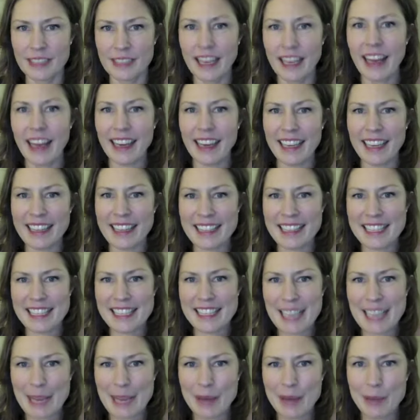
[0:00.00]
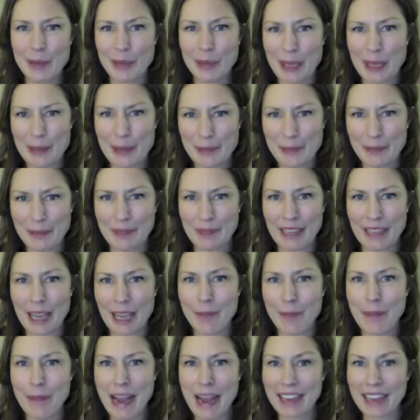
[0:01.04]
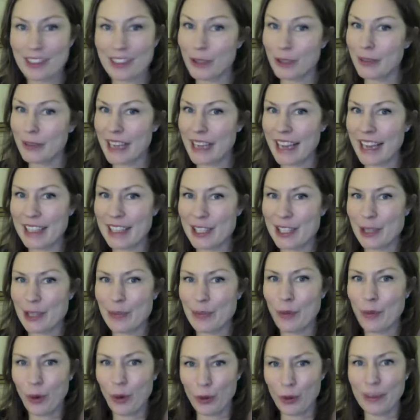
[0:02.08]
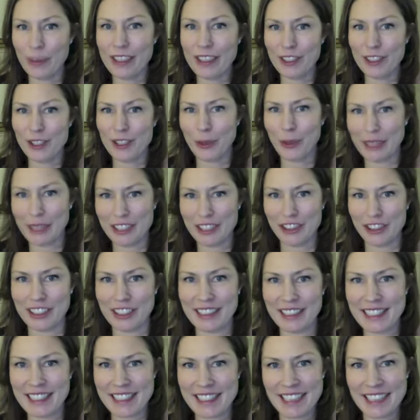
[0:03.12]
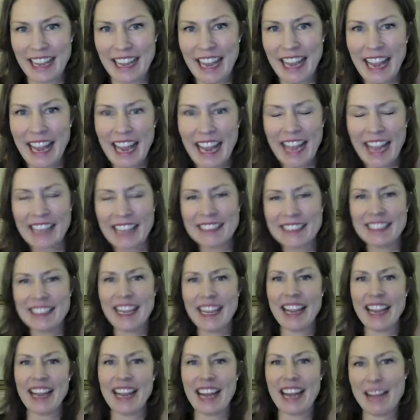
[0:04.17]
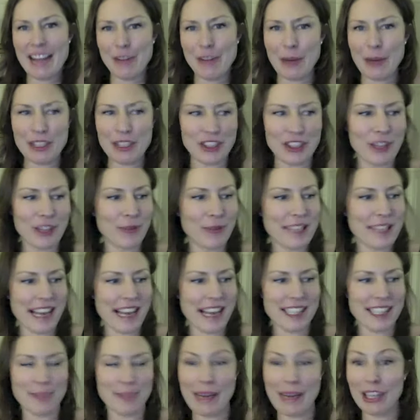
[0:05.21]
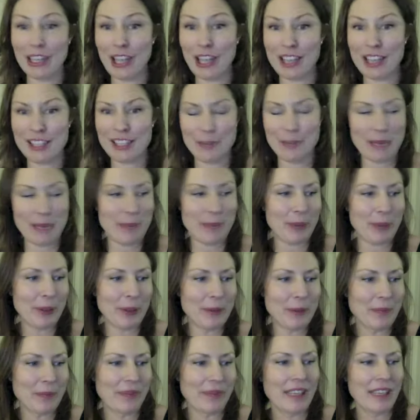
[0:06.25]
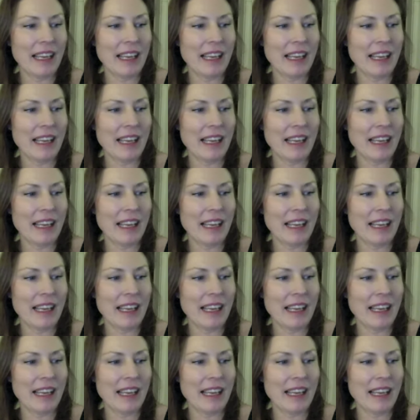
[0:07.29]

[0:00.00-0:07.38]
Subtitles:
Hi, this is Amy Plum. I'm back to answer more readers' questions. And today I have a question that was asked by lots of people.